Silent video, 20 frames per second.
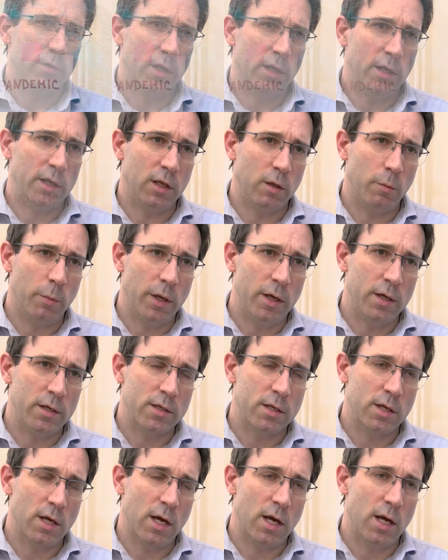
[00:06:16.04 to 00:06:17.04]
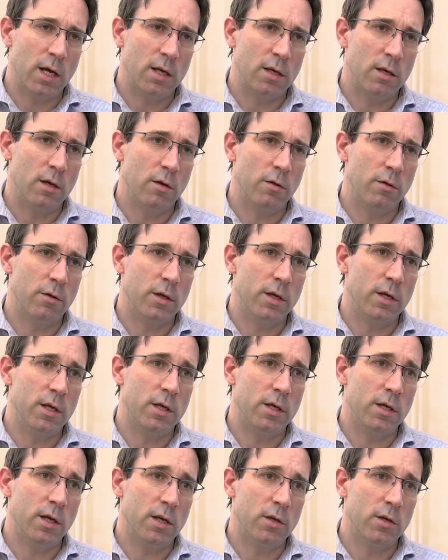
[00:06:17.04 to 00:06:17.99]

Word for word: a little bit and the